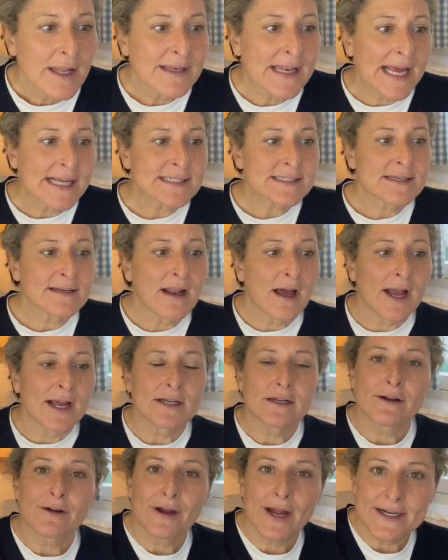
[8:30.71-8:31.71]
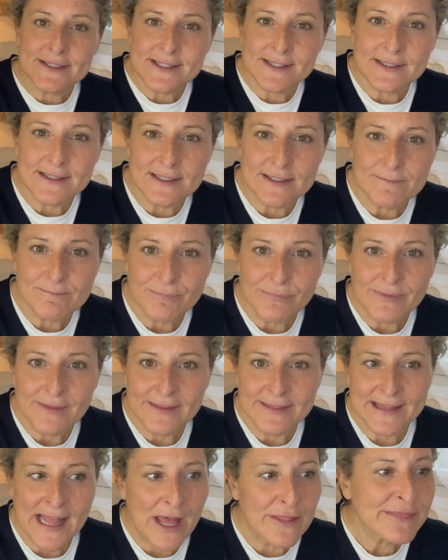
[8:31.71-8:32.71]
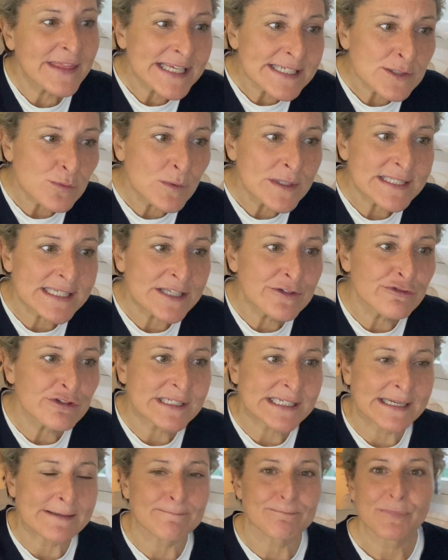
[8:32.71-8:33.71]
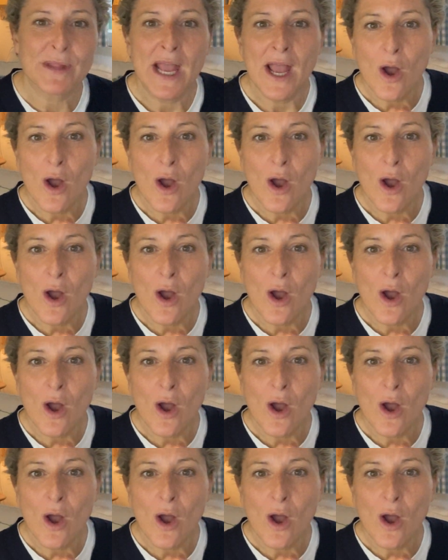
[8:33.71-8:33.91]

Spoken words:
Next in line, quercetin. Now, this one's interesting.